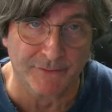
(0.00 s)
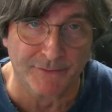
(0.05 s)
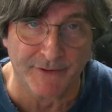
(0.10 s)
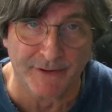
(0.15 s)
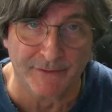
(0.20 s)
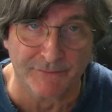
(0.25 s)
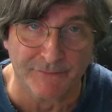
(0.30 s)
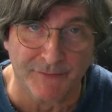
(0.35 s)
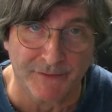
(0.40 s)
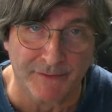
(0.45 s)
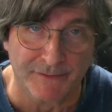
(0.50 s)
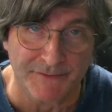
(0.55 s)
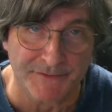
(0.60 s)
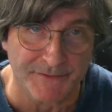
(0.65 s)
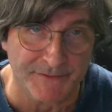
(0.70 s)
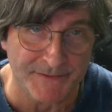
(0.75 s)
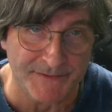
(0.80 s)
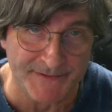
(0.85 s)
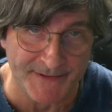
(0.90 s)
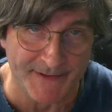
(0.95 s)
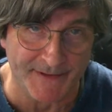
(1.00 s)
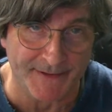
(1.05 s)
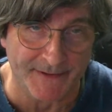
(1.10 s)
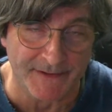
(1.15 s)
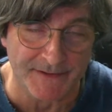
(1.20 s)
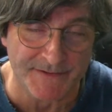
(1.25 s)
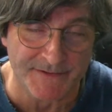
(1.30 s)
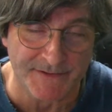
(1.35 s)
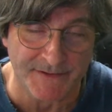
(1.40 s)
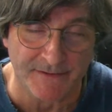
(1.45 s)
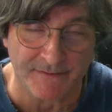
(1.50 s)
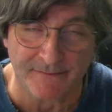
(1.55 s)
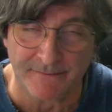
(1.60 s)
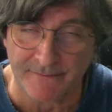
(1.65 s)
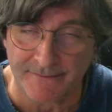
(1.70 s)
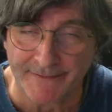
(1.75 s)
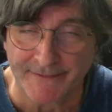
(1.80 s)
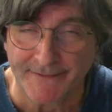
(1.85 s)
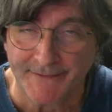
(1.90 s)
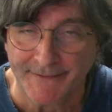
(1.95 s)
Grand final's on the Saturday, so
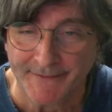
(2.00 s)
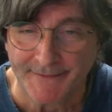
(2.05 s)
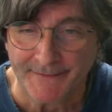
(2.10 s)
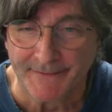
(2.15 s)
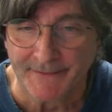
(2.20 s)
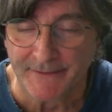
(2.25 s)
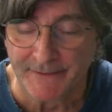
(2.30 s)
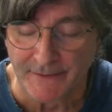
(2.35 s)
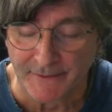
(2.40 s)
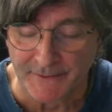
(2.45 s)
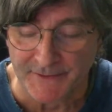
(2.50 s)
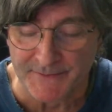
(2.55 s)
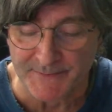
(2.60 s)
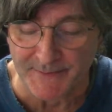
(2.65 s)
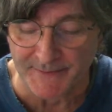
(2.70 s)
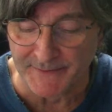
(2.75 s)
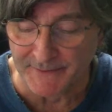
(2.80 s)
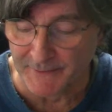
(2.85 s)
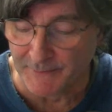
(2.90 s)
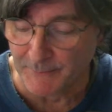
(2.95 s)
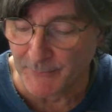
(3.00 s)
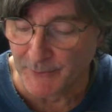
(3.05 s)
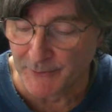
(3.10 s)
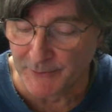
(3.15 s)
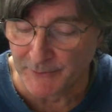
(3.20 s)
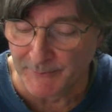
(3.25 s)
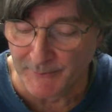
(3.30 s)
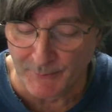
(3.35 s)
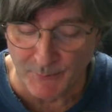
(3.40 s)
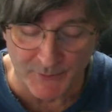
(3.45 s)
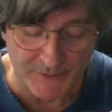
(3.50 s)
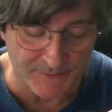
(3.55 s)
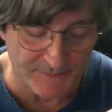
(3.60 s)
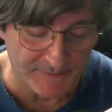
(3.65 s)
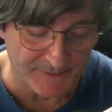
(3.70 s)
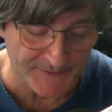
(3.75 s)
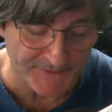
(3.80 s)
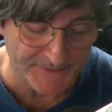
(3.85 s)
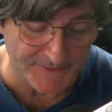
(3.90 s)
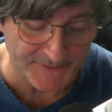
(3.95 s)
I don't expect anybody to be
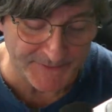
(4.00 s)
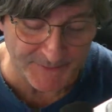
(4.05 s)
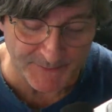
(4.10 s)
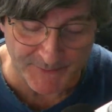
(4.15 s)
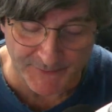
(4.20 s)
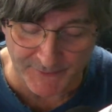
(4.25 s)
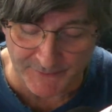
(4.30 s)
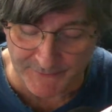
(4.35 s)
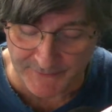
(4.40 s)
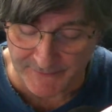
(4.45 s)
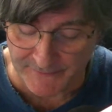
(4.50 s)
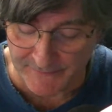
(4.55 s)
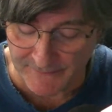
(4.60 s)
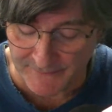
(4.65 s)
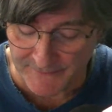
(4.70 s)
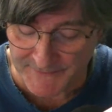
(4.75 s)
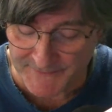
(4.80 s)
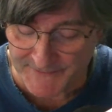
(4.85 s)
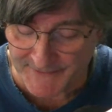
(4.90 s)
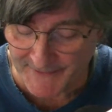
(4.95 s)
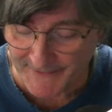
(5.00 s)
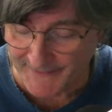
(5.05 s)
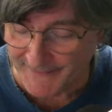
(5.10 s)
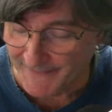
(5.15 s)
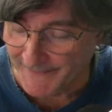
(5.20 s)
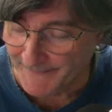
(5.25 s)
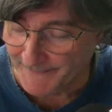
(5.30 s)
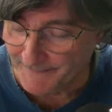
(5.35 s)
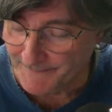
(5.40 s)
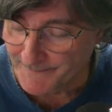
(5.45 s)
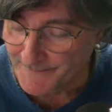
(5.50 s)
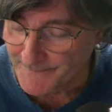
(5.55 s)
listening to me on a Saturday.